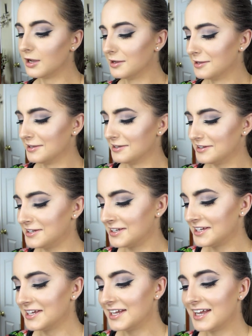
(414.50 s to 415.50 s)

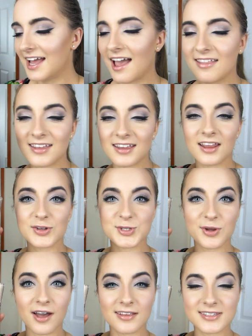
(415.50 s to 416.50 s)
and then I
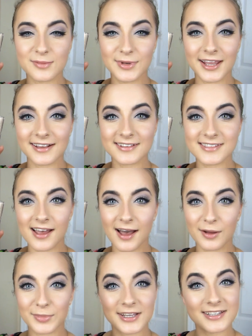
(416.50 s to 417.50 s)
also got some NYX um,